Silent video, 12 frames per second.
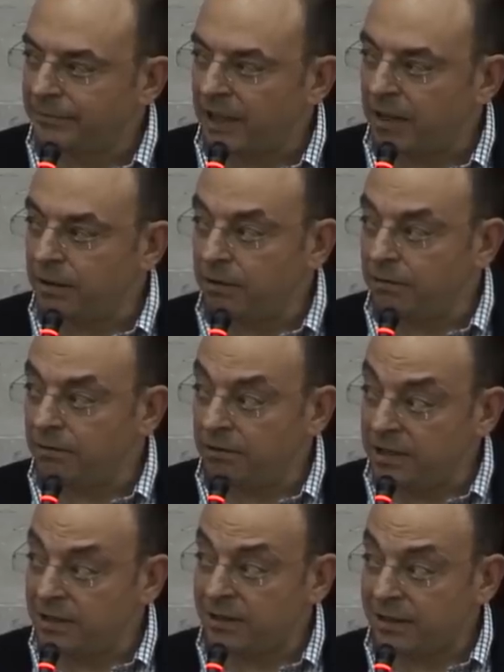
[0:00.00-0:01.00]
Are you a
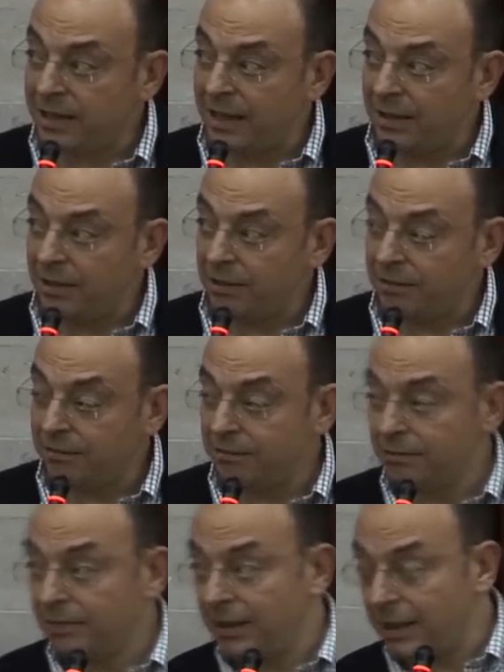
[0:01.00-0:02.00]
risk taker,
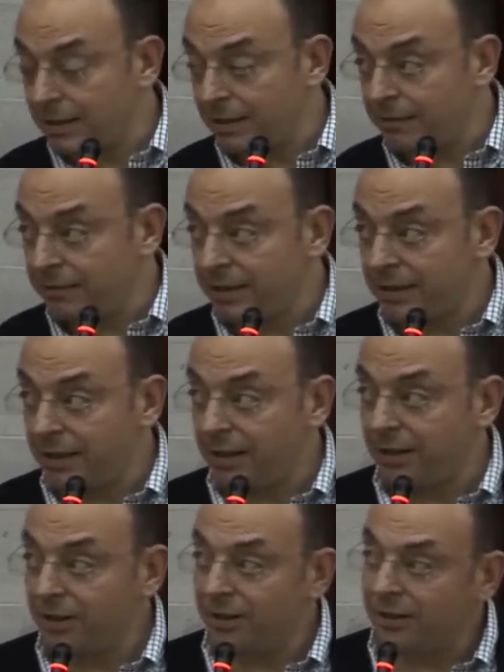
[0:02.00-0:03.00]
less risk
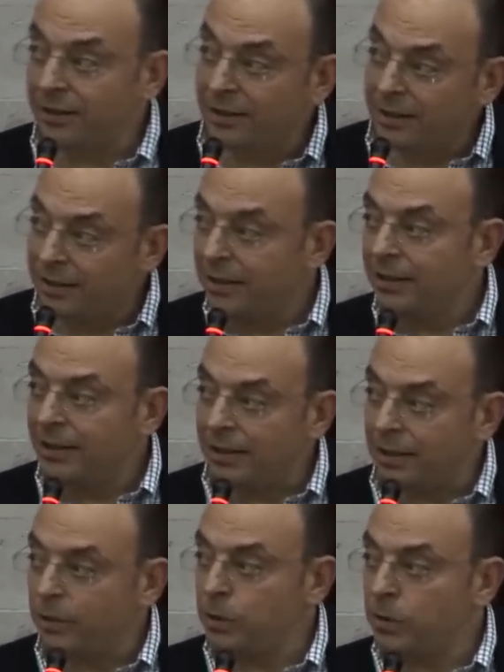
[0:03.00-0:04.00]
taker?
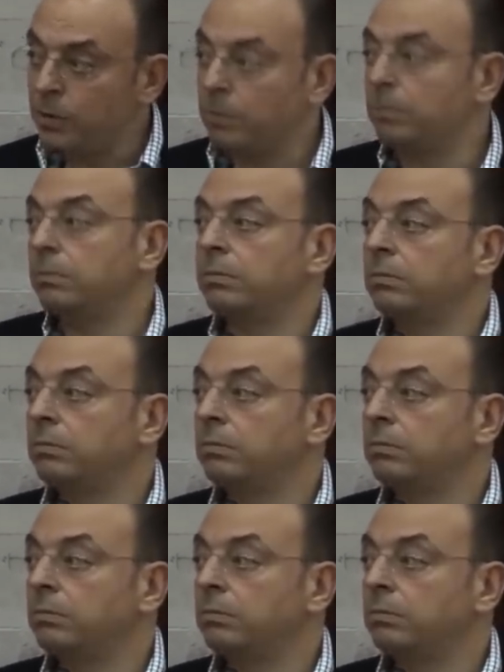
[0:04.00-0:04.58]
How do you